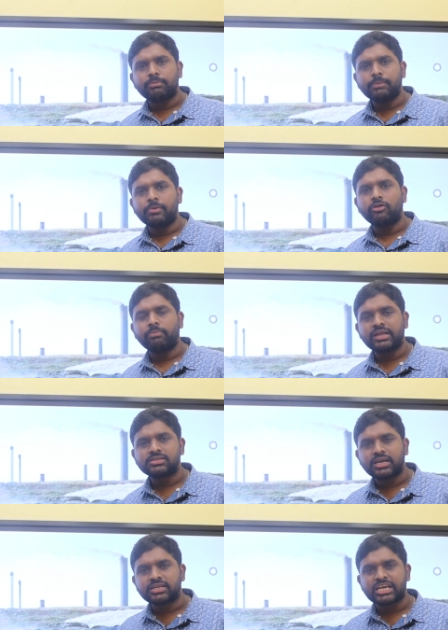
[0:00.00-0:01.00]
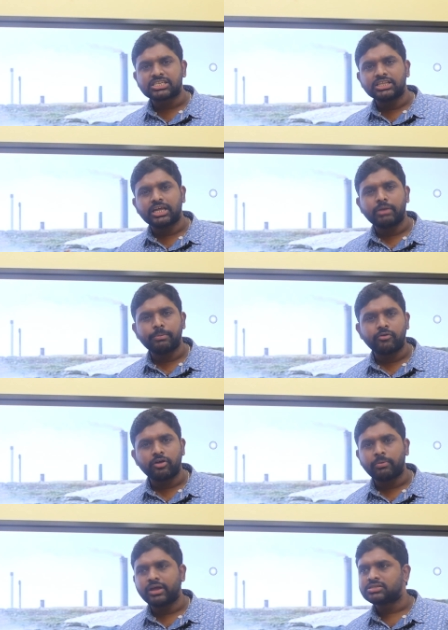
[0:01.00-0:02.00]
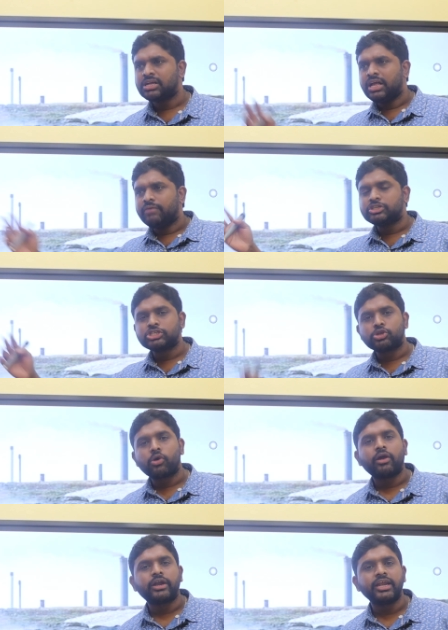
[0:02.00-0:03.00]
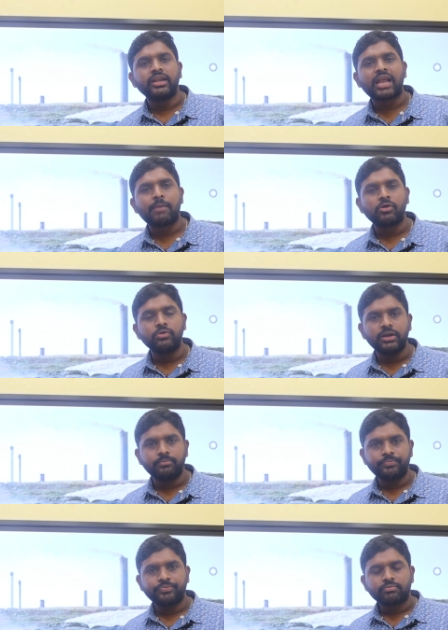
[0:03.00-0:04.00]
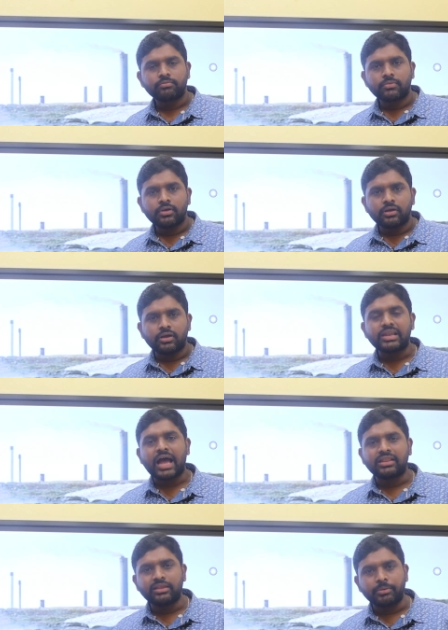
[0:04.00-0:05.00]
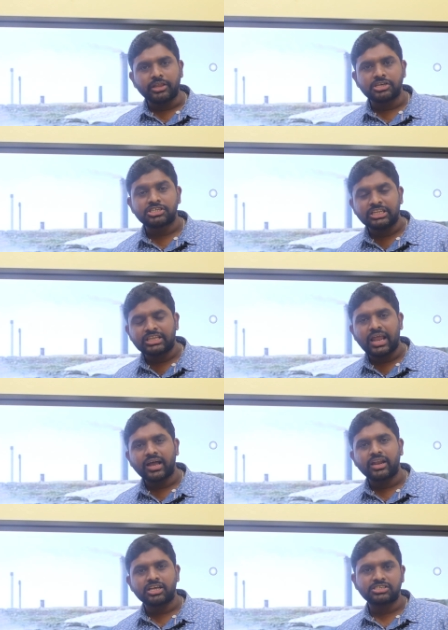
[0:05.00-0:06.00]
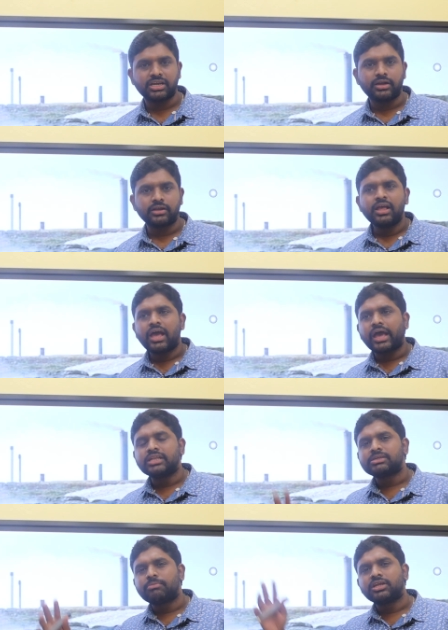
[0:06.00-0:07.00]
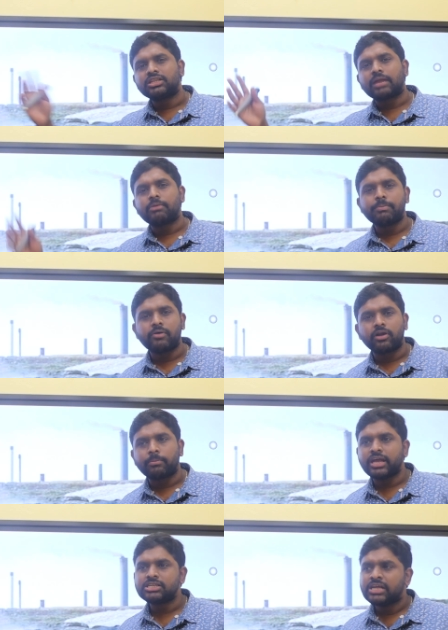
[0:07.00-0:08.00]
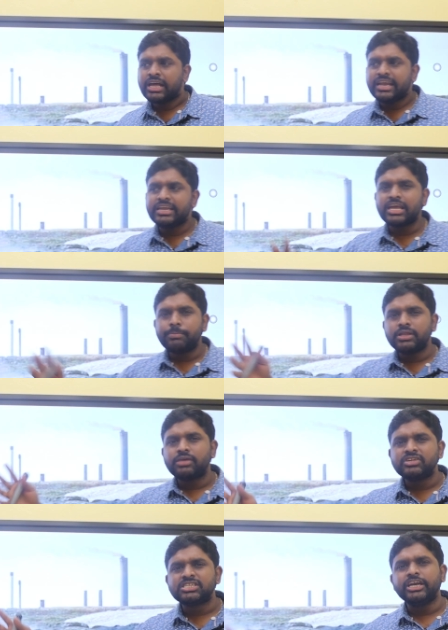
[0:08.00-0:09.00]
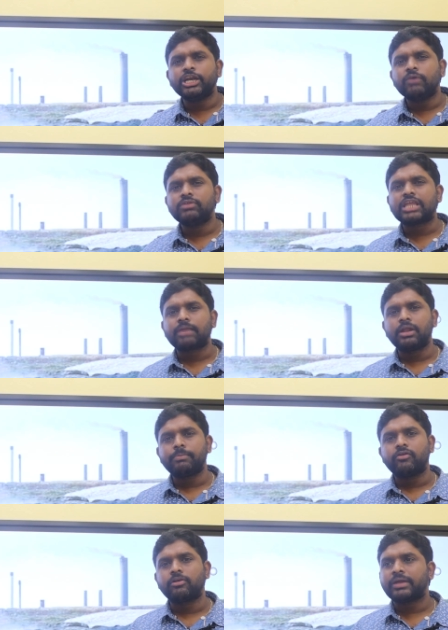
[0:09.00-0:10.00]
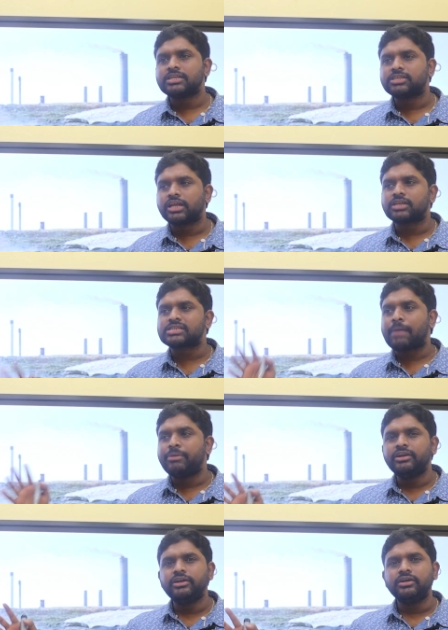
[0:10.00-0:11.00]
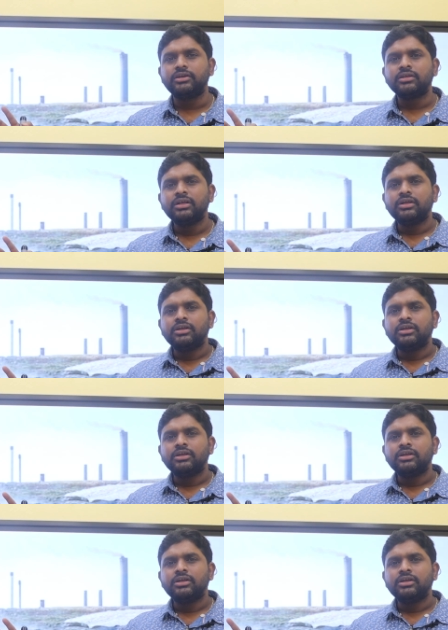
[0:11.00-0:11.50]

the thermal power plants like National Thermal Power Plants which is located in Ramagundam, in Andhra Pradesh, in Telangana state and some other thermal power plants, nearby the vicinity of the thermal power plants there are abundant